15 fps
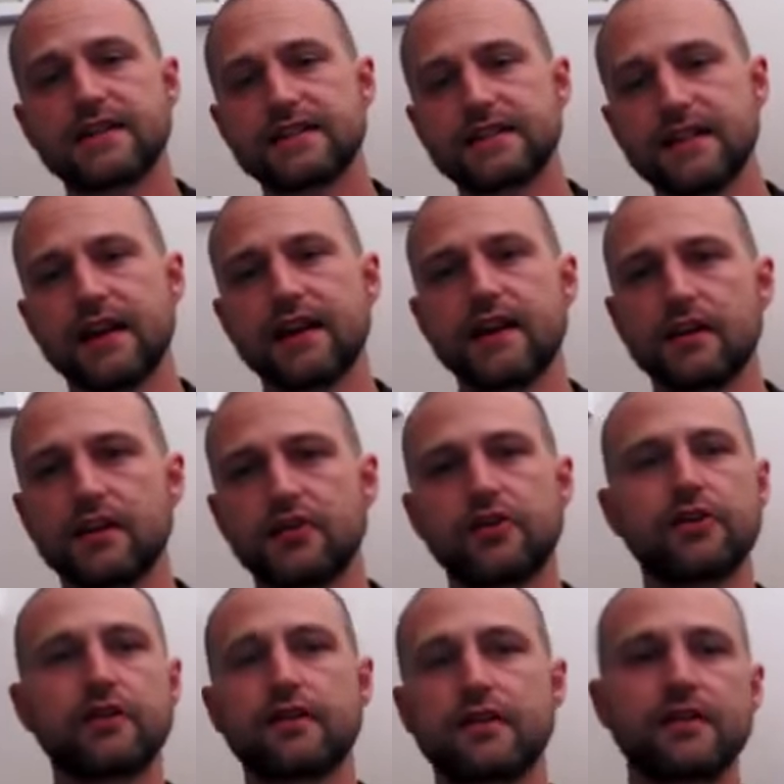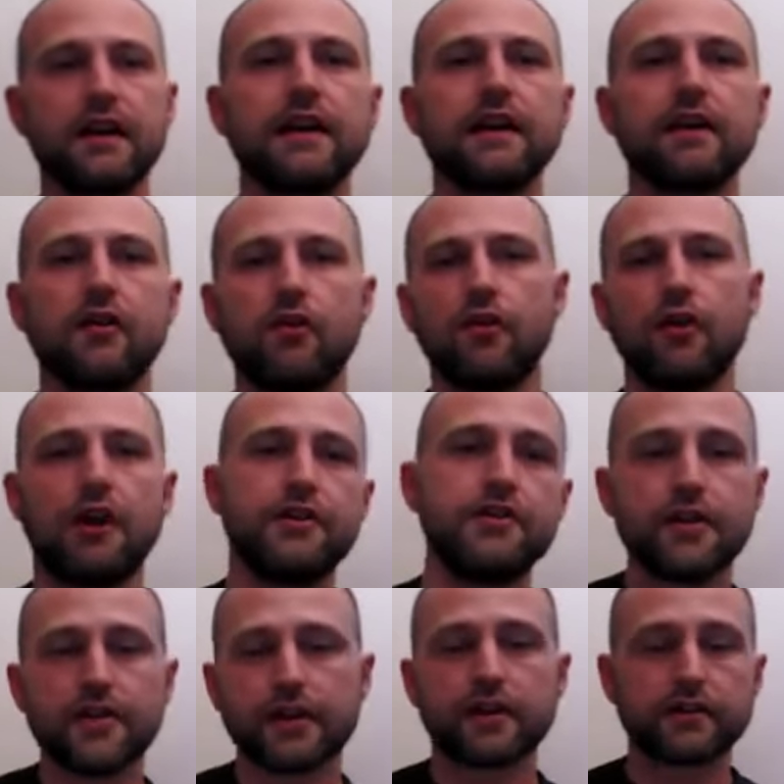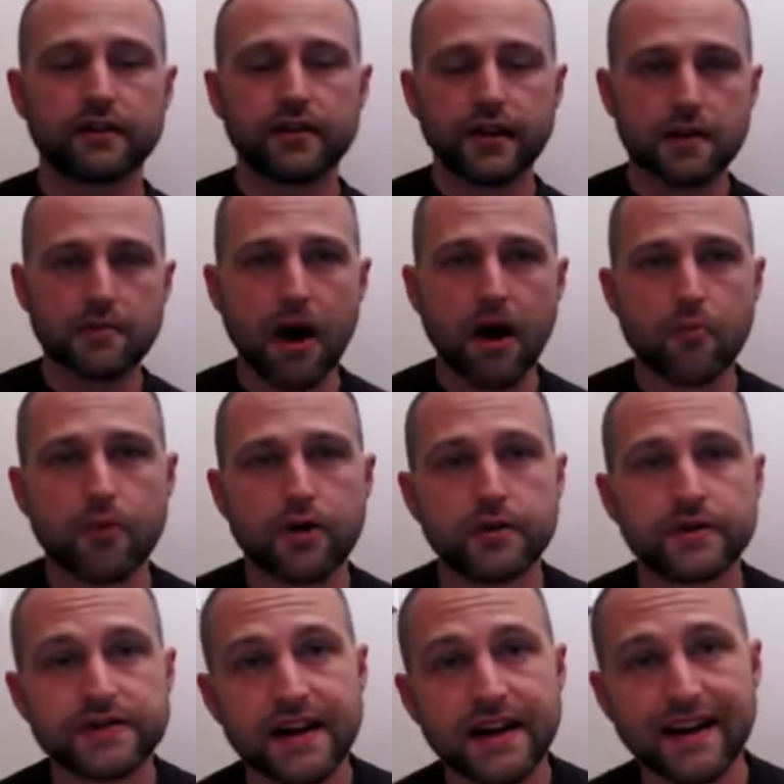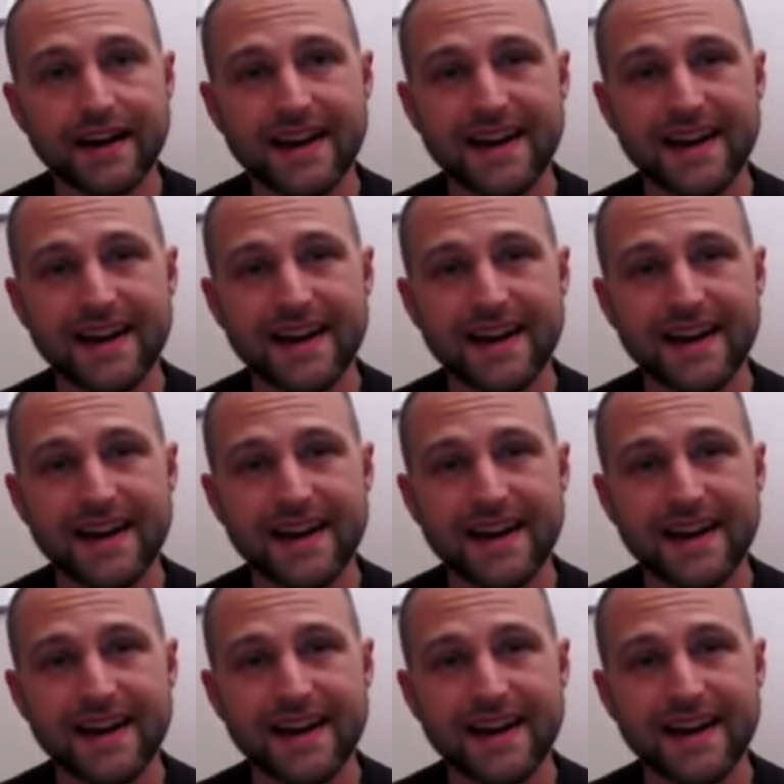second good thing, or another good thing about protein,